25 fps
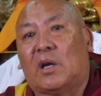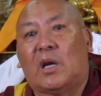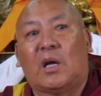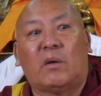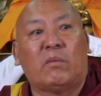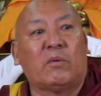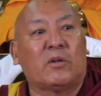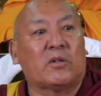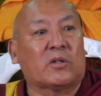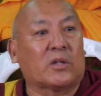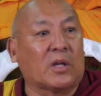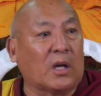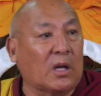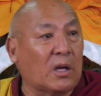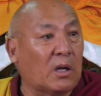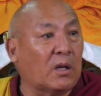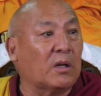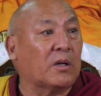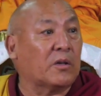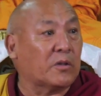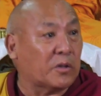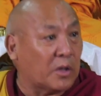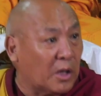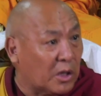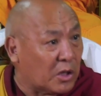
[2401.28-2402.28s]
the life is
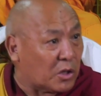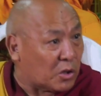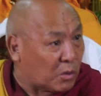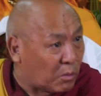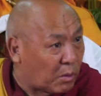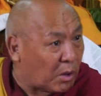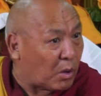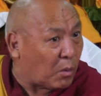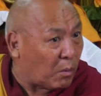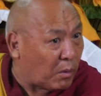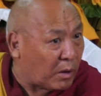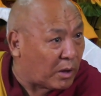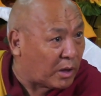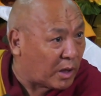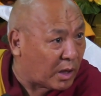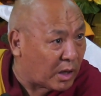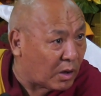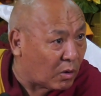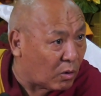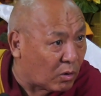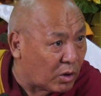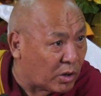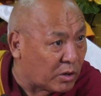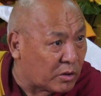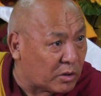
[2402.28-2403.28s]
colorless. That's what we
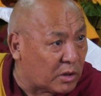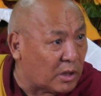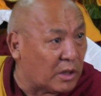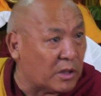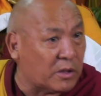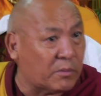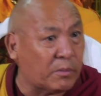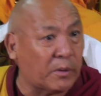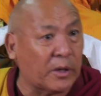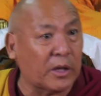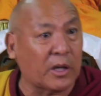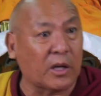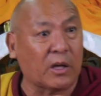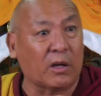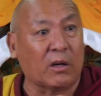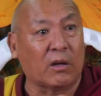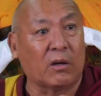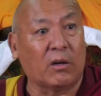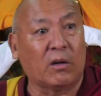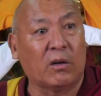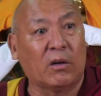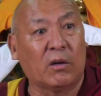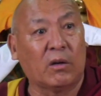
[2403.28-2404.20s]
think, honestly speaking.